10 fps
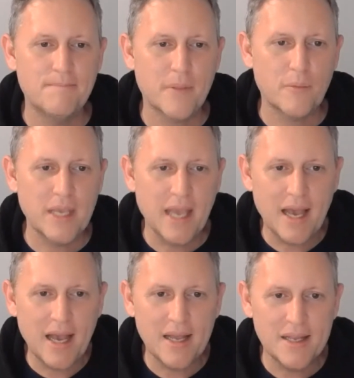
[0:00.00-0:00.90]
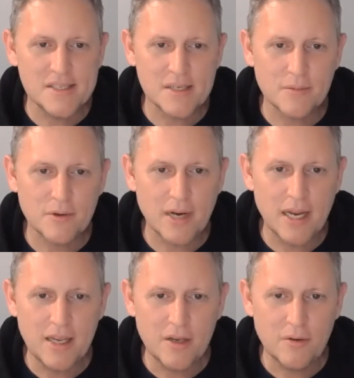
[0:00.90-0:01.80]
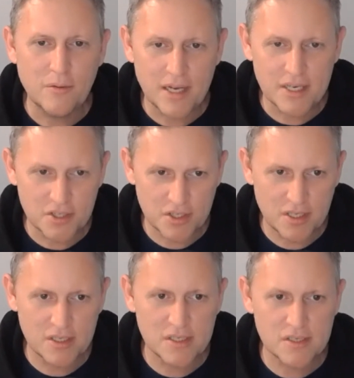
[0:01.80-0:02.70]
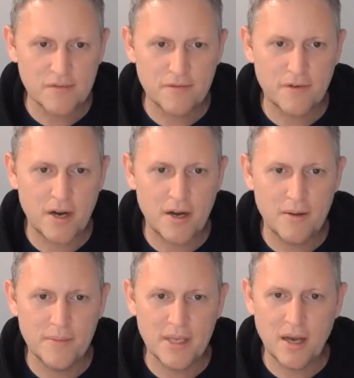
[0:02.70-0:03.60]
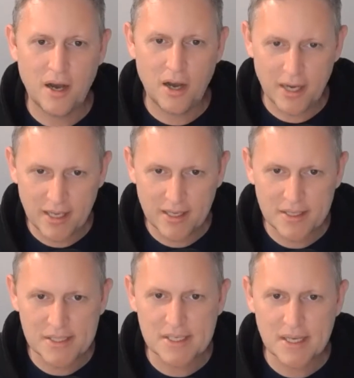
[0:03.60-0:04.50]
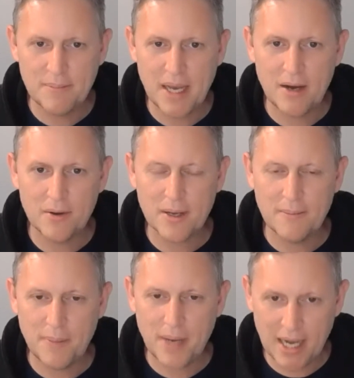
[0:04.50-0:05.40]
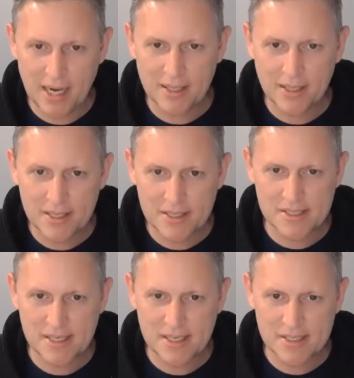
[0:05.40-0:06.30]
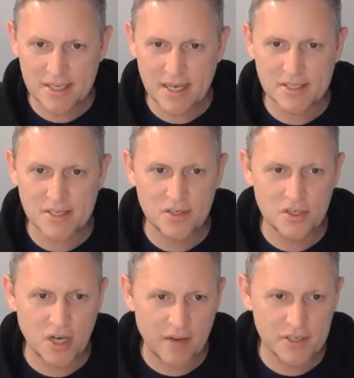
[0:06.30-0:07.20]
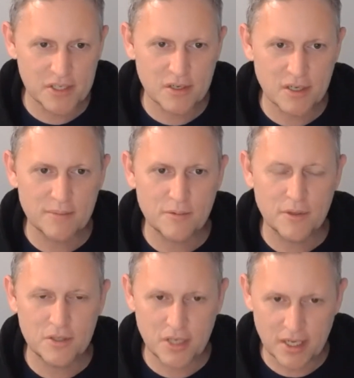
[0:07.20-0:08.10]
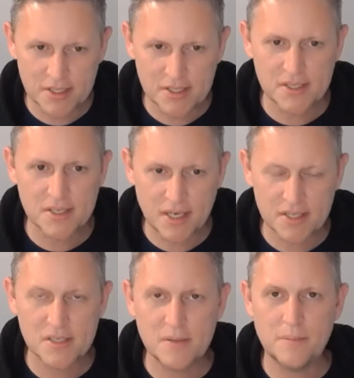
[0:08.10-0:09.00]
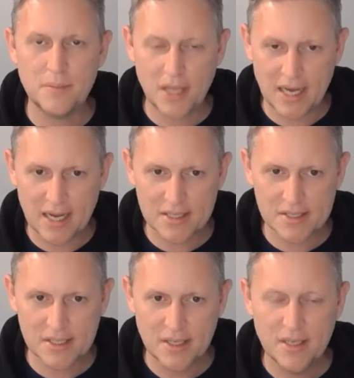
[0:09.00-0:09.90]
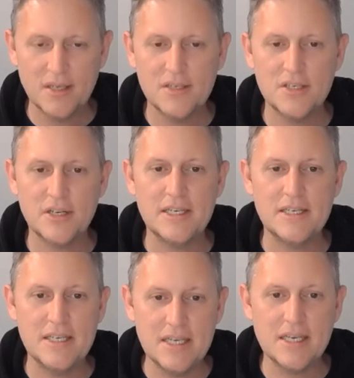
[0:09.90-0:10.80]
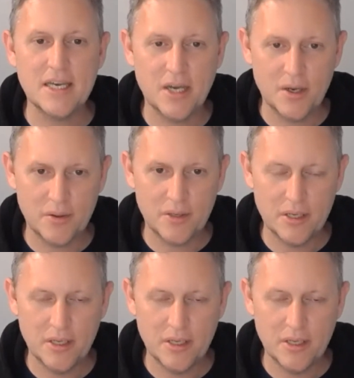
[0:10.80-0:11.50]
We had some great questions from the audience about compiling CSS and JavaScript with Genesis custom blocks during DECODE.